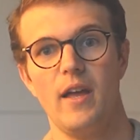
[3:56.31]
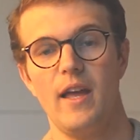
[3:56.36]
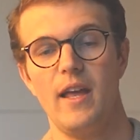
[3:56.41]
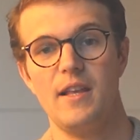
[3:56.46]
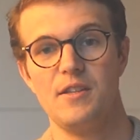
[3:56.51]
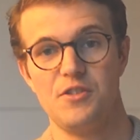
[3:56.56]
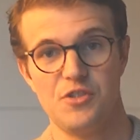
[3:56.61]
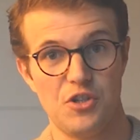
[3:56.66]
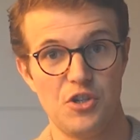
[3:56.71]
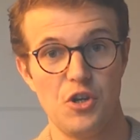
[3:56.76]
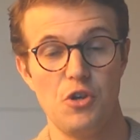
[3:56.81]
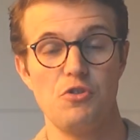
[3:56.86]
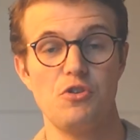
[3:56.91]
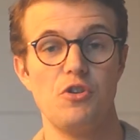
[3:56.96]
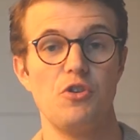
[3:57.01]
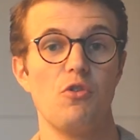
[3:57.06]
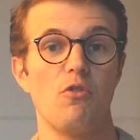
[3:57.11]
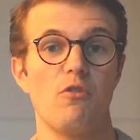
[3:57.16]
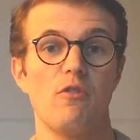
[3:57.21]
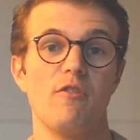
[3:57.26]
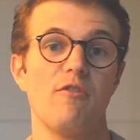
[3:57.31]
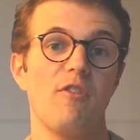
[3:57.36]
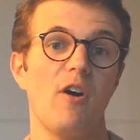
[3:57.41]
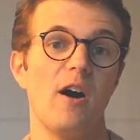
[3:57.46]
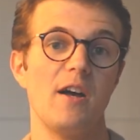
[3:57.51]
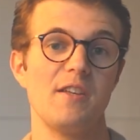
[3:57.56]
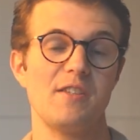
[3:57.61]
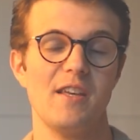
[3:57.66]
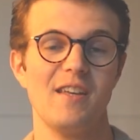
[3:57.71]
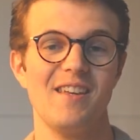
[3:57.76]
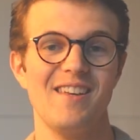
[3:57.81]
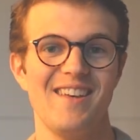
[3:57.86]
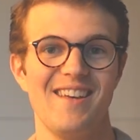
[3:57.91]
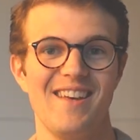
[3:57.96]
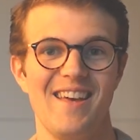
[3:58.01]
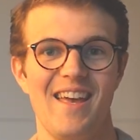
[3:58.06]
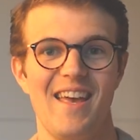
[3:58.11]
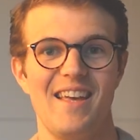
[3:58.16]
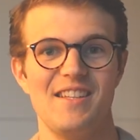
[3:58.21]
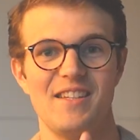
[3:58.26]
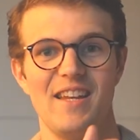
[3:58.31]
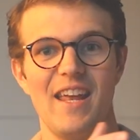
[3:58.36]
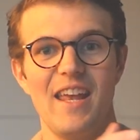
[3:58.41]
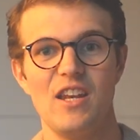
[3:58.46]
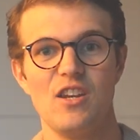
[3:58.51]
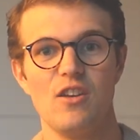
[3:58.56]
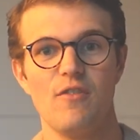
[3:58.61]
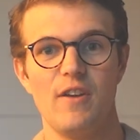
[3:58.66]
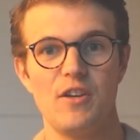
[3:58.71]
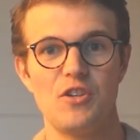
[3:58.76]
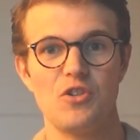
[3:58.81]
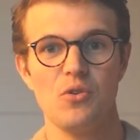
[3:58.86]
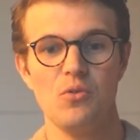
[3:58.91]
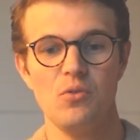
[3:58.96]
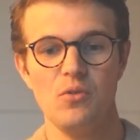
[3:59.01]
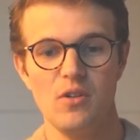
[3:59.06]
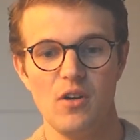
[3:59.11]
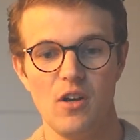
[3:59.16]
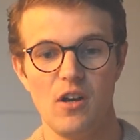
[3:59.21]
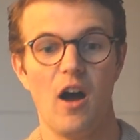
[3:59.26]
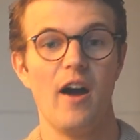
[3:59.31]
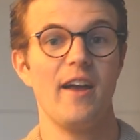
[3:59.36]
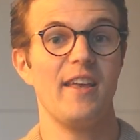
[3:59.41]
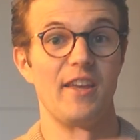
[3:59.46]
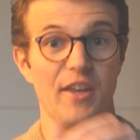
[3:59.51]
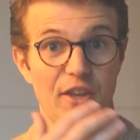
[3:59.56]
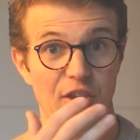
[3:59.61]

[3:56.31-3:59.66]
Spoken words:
institution you're advising, is an individual, i.e. a